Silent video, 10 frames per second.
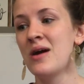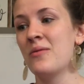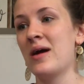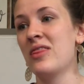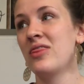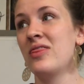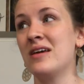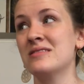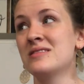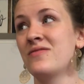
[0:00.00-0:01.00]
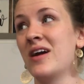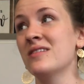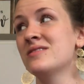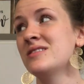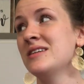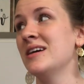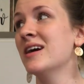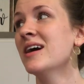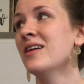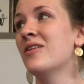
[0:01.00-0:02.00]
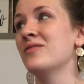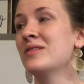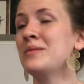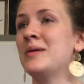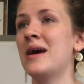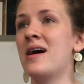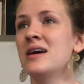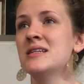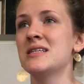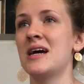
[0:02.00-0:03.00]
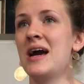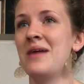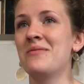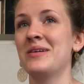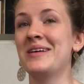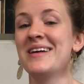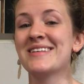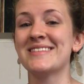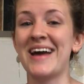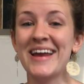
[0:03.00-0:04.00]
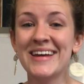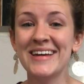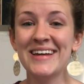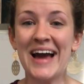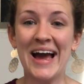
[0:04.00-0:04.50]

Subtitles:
with this first year and hopefully beyond. I'm really excited.